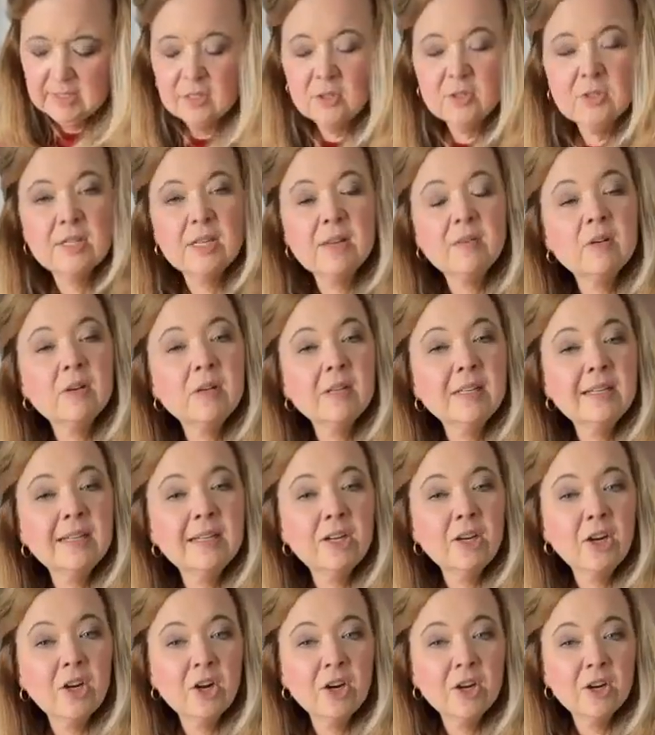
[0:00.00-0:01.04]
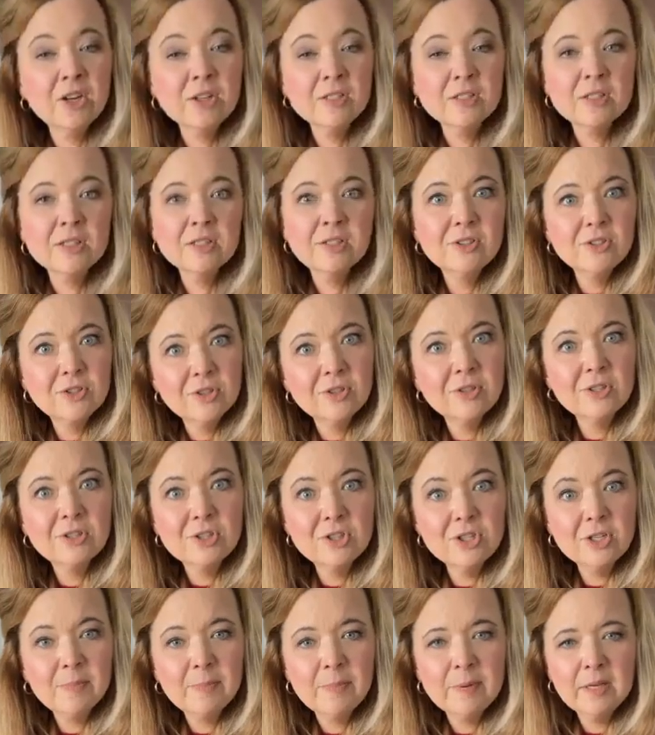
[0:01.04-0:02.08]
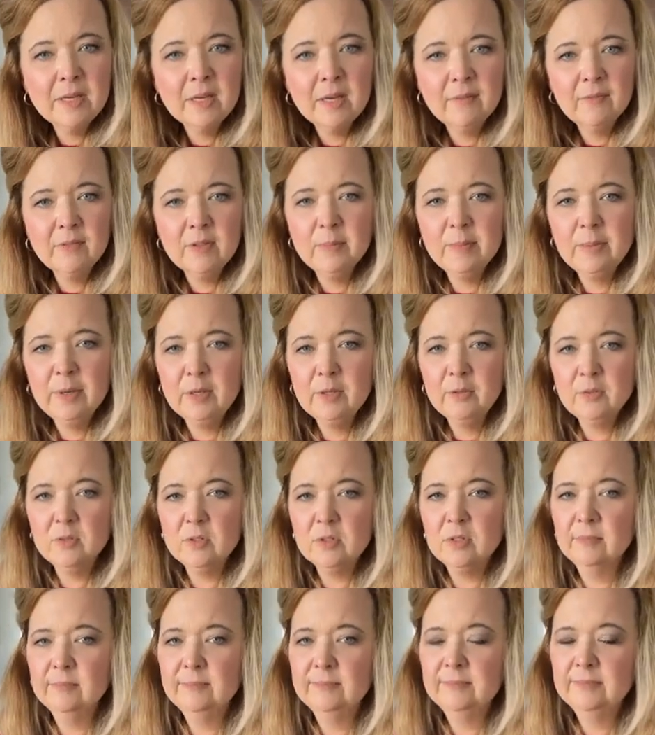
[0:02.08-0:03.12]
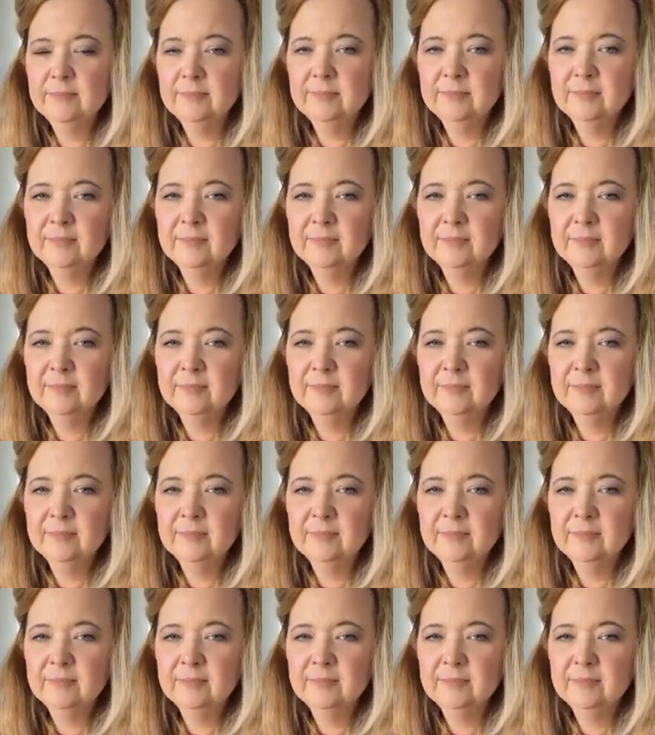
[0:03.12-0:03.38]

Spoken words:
Because there's definitely an art to the shipping of the bows.